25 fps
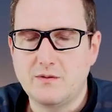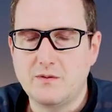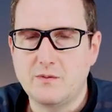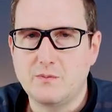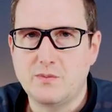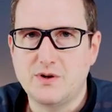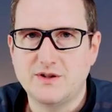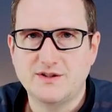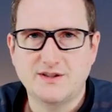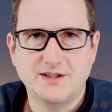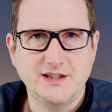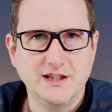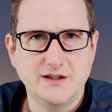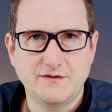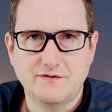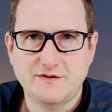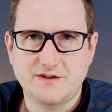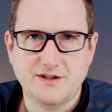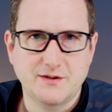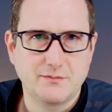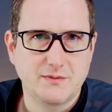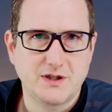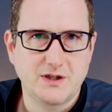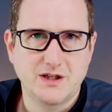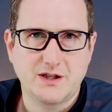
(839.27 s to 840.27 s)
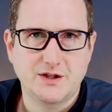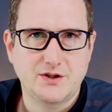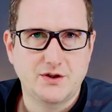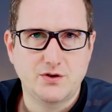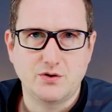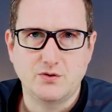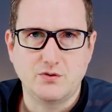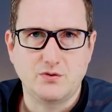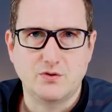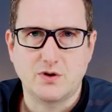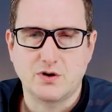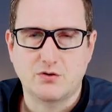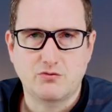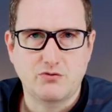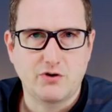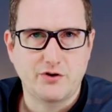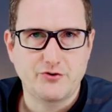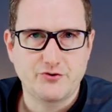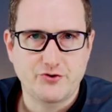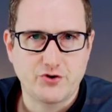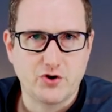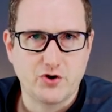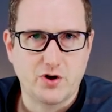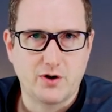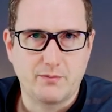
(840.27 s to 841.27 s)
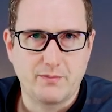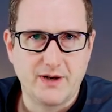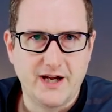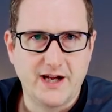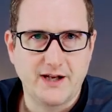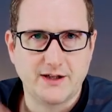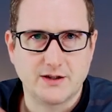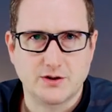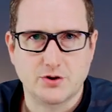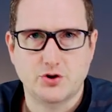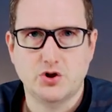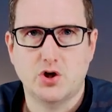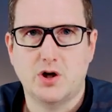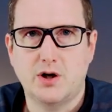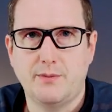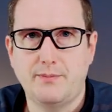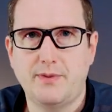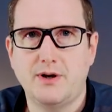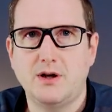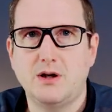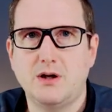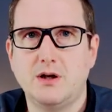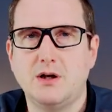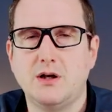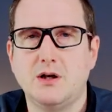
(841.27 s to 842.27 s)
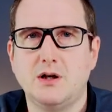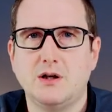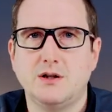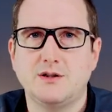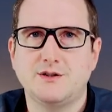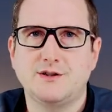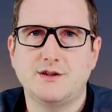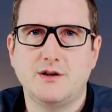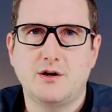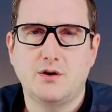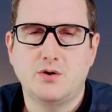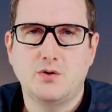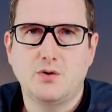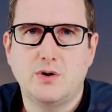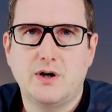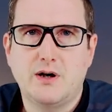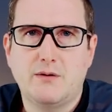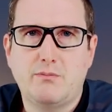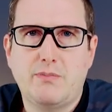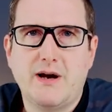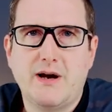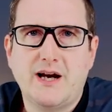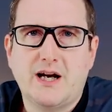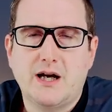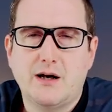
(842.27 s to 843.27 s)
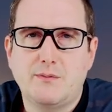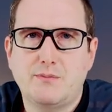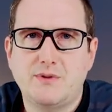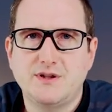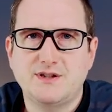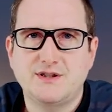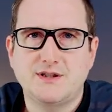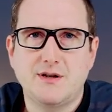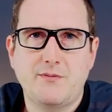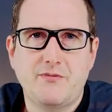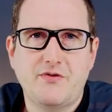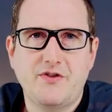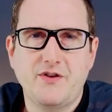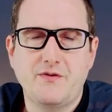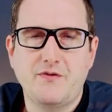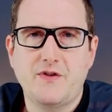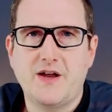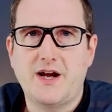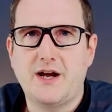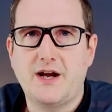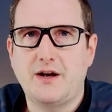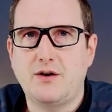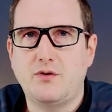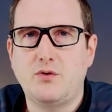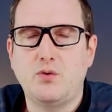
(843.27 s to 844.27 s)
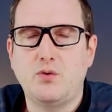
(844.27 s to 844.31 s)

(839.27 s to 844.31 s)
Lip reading: perceived similar to a cron job and a job. So a backup is something that